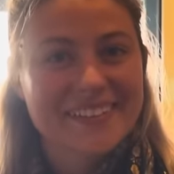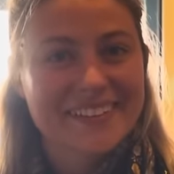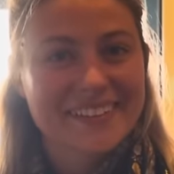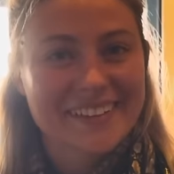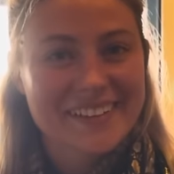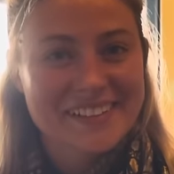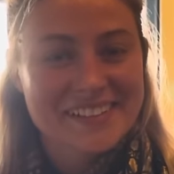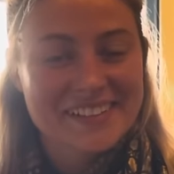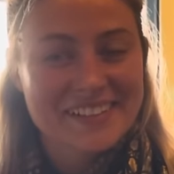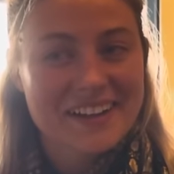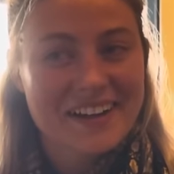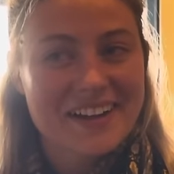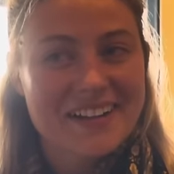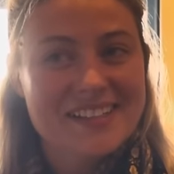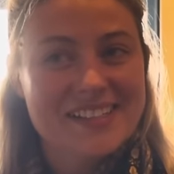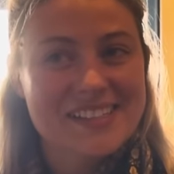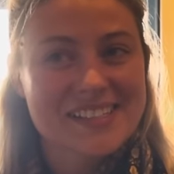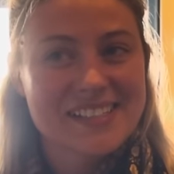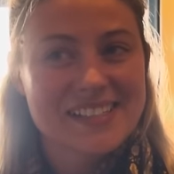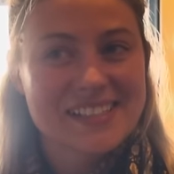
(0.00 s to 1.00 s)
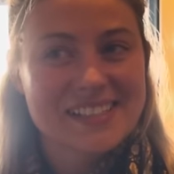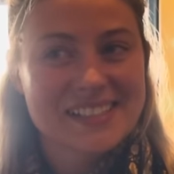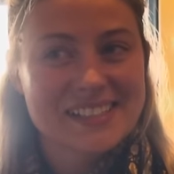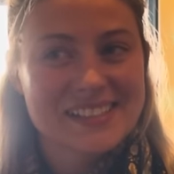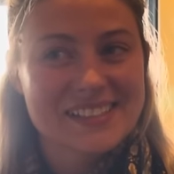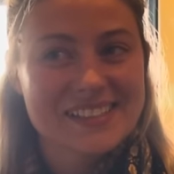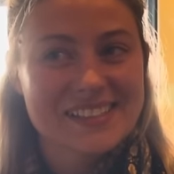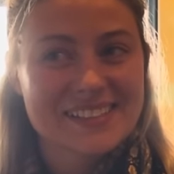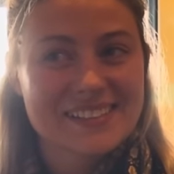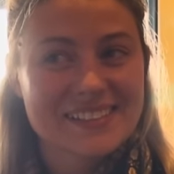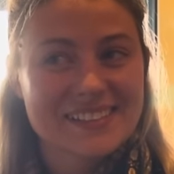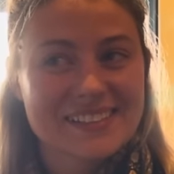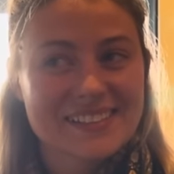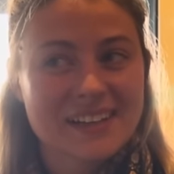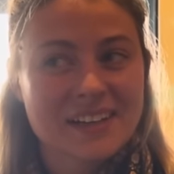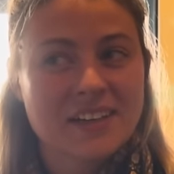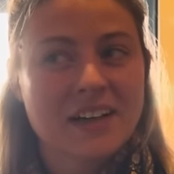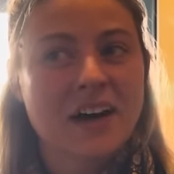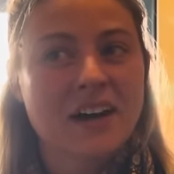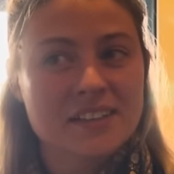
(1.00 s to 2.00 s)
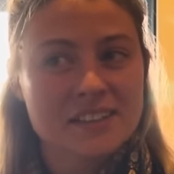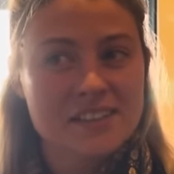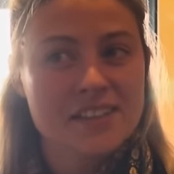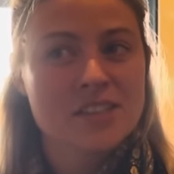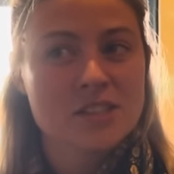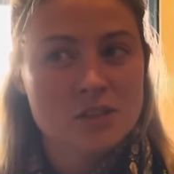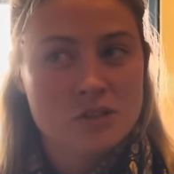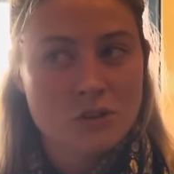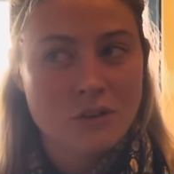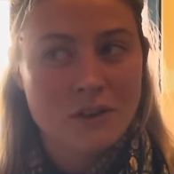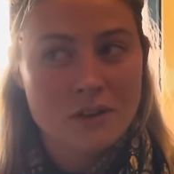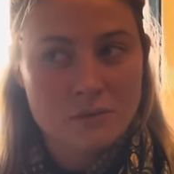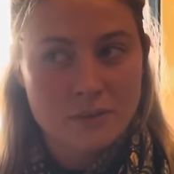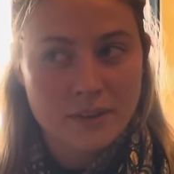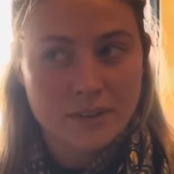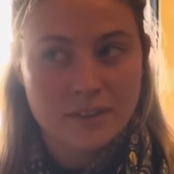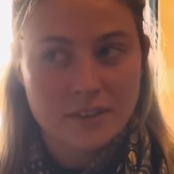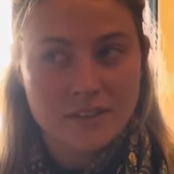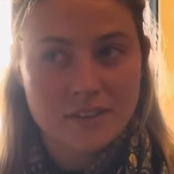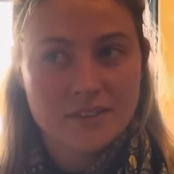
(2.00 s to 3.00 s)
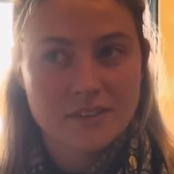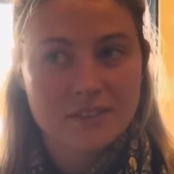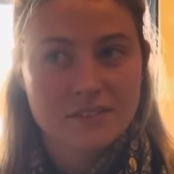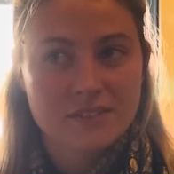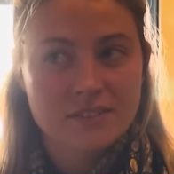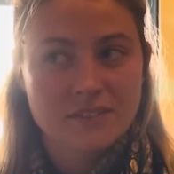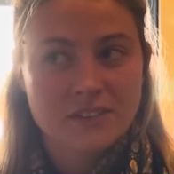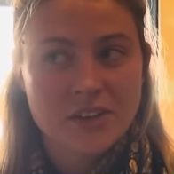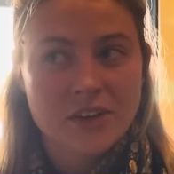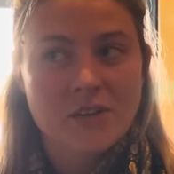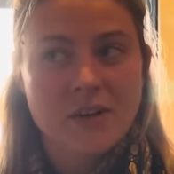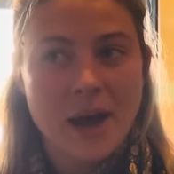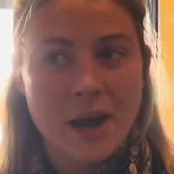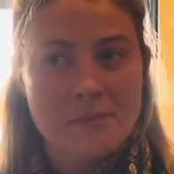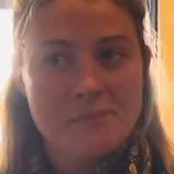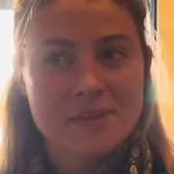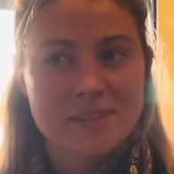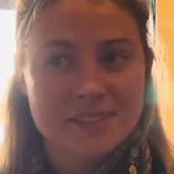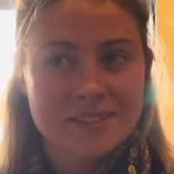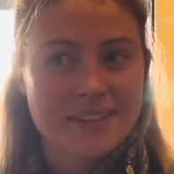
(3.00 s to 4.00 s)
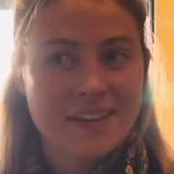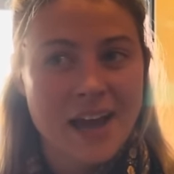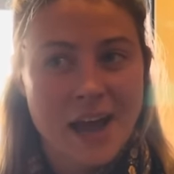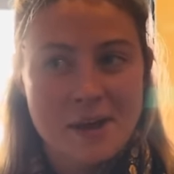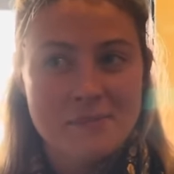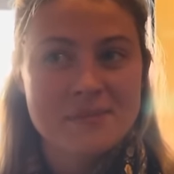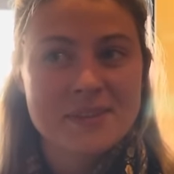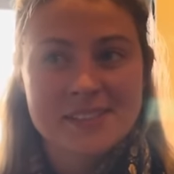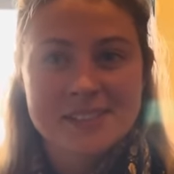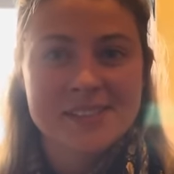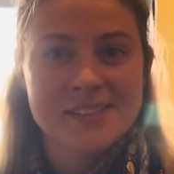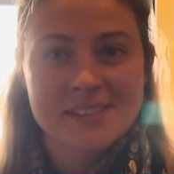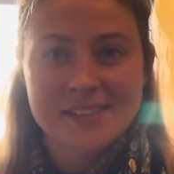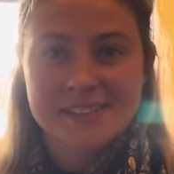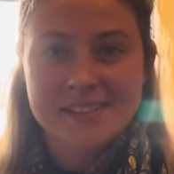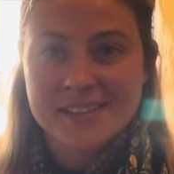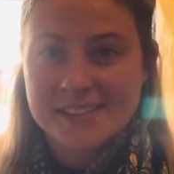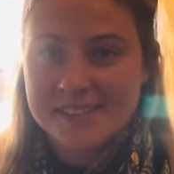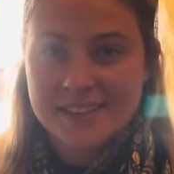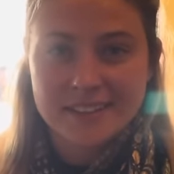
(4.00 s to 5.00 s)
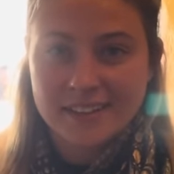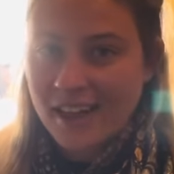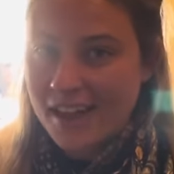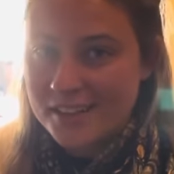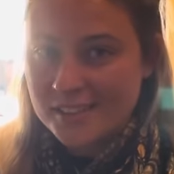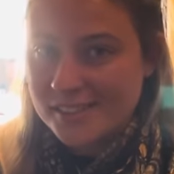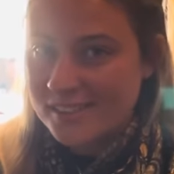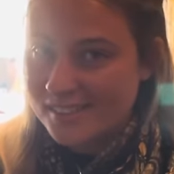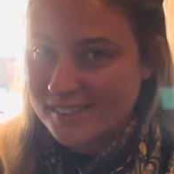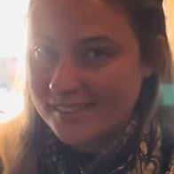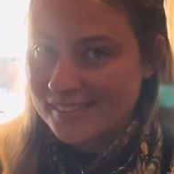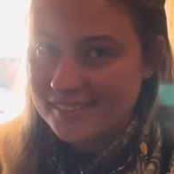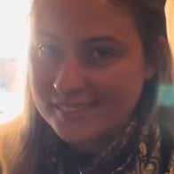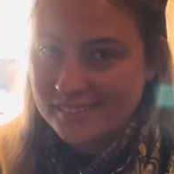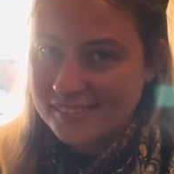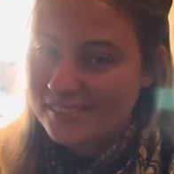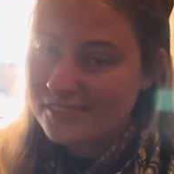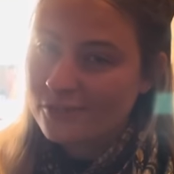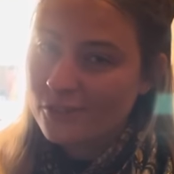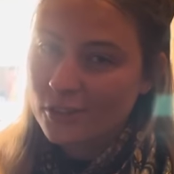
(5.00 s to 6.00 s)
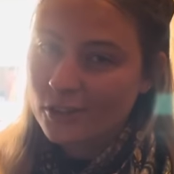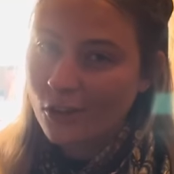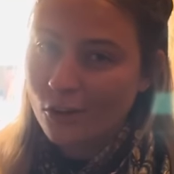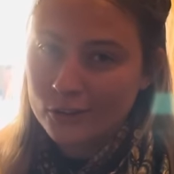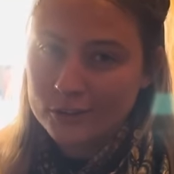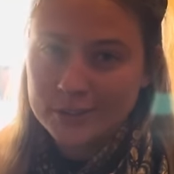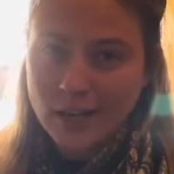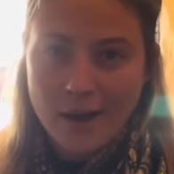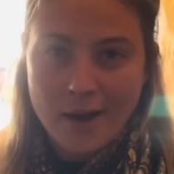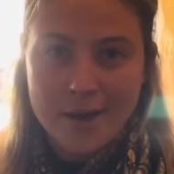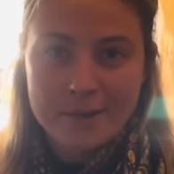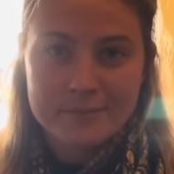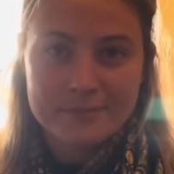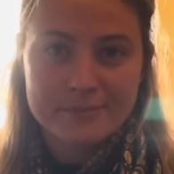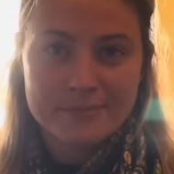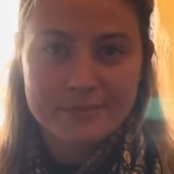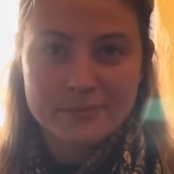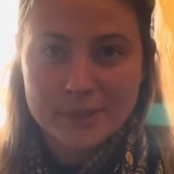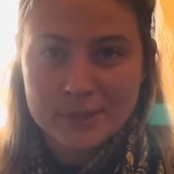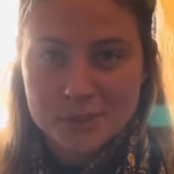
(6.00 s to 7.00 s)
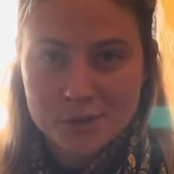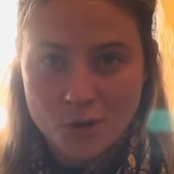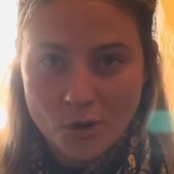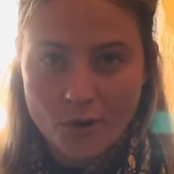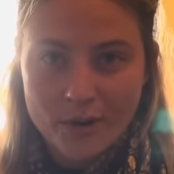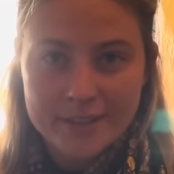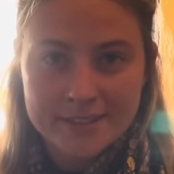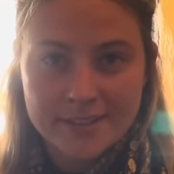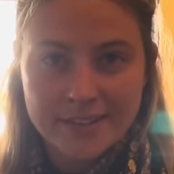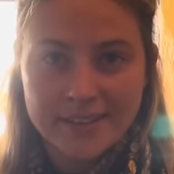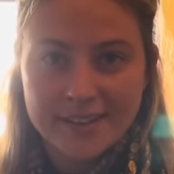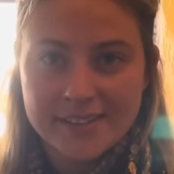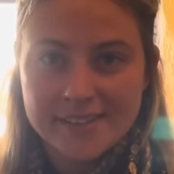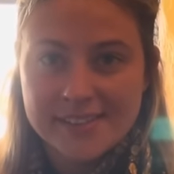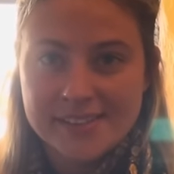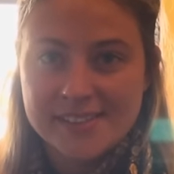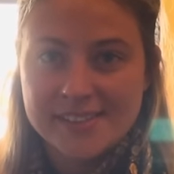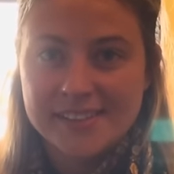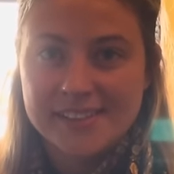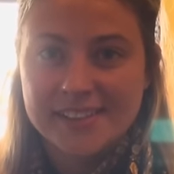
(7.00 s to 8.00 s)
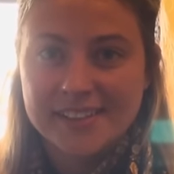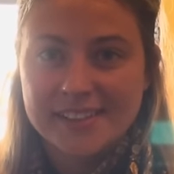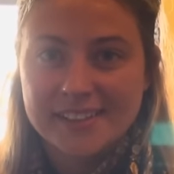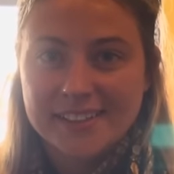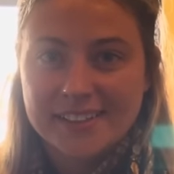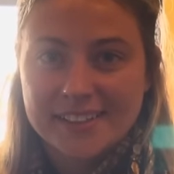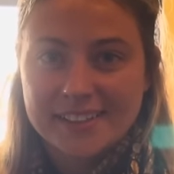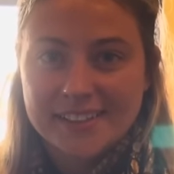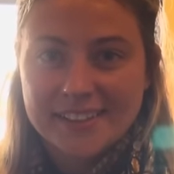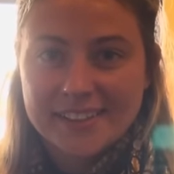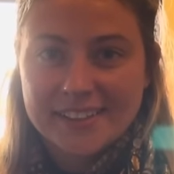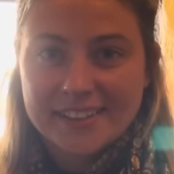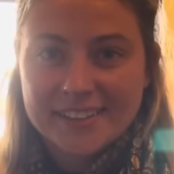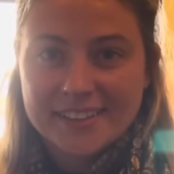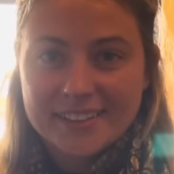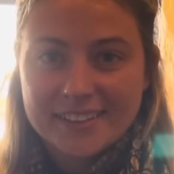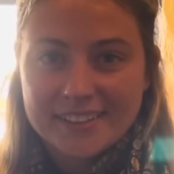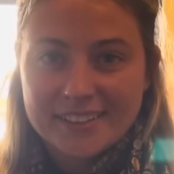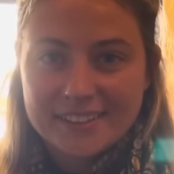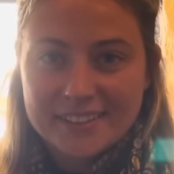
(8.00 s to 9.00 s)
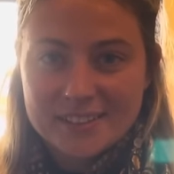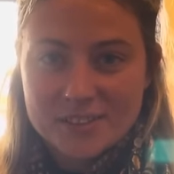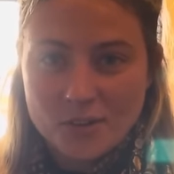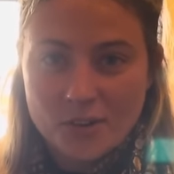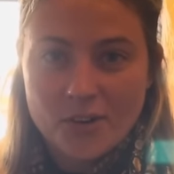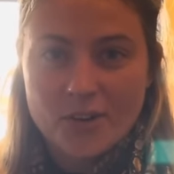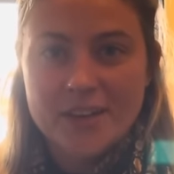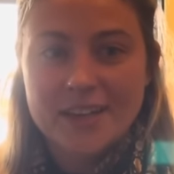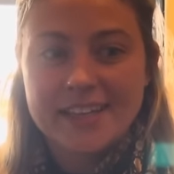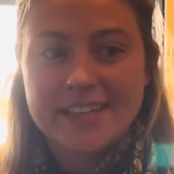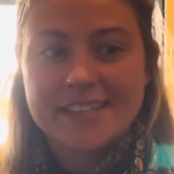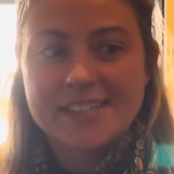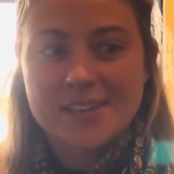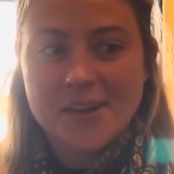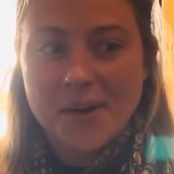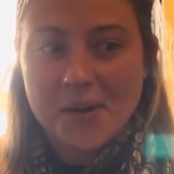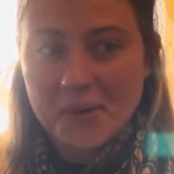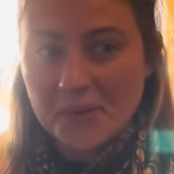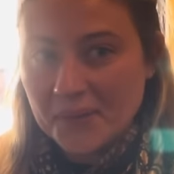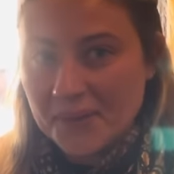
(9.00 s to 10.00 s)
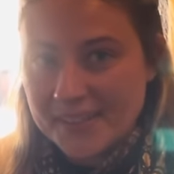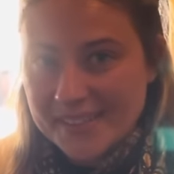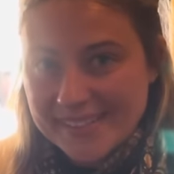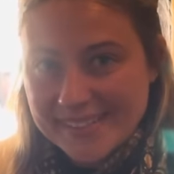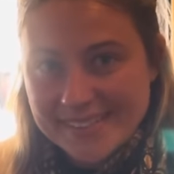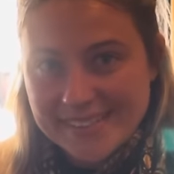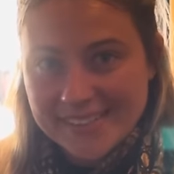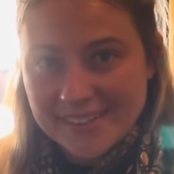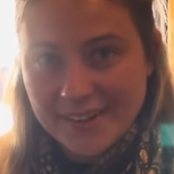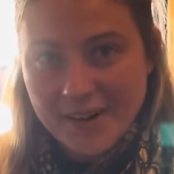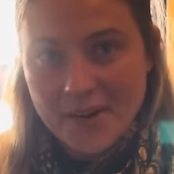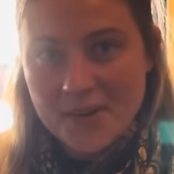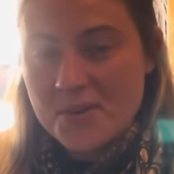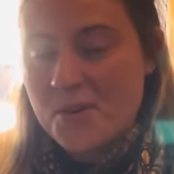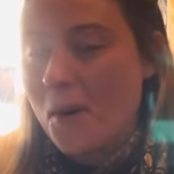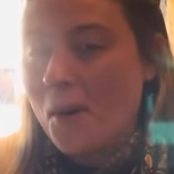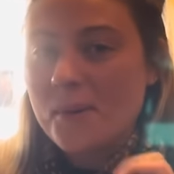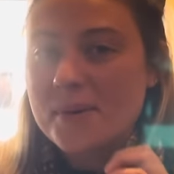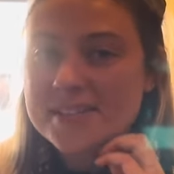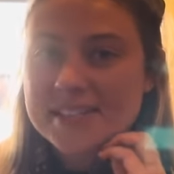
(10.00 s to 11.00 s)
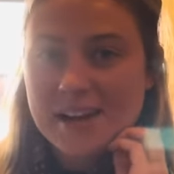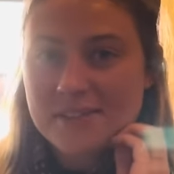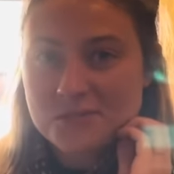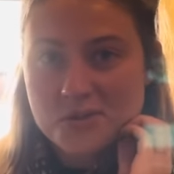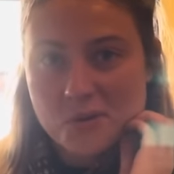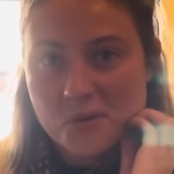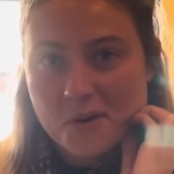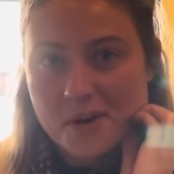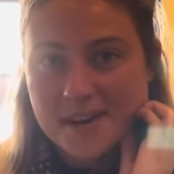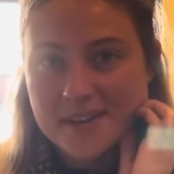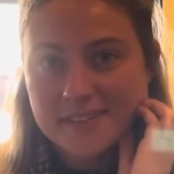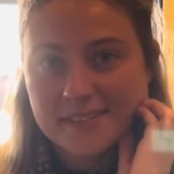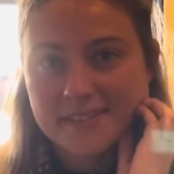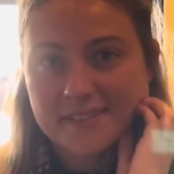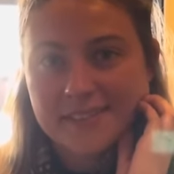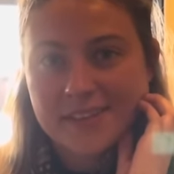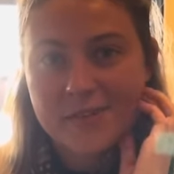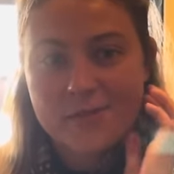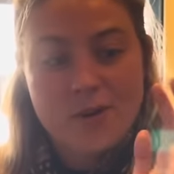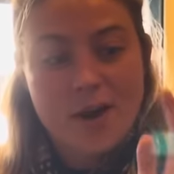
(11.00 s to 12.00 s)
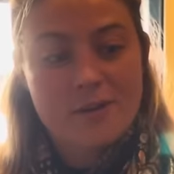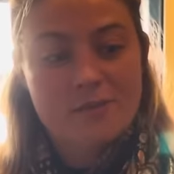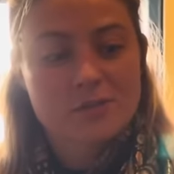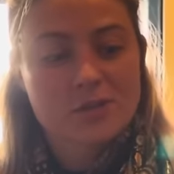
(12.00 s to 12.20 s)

It's a constant a constant joy with you. You know, happy doesn't last for a long time, but joy does. Joy is always, you always have joy if you have